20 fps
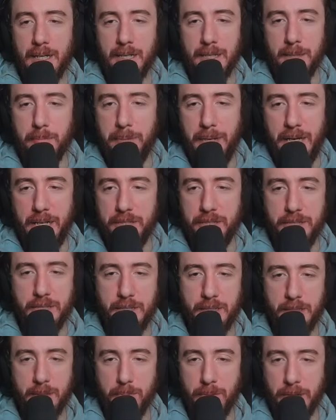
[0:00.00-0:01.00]
the
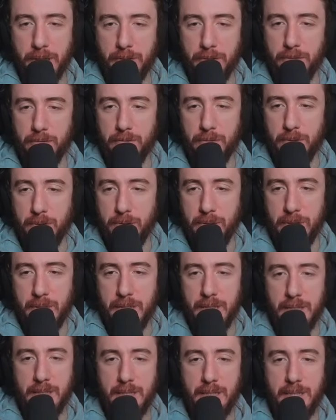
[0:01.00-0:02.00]
Bastion, the Bringer of
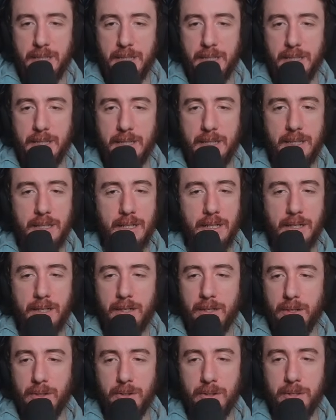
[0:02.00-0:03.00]
Ruin, the
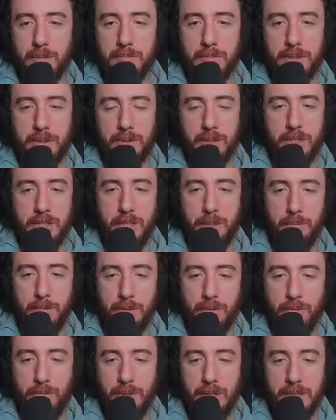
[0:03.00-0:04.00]
Golems, or the Shaper
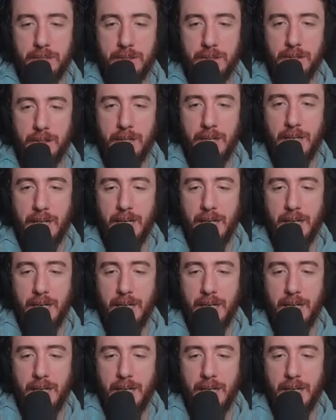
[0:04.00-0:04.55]
of Winter,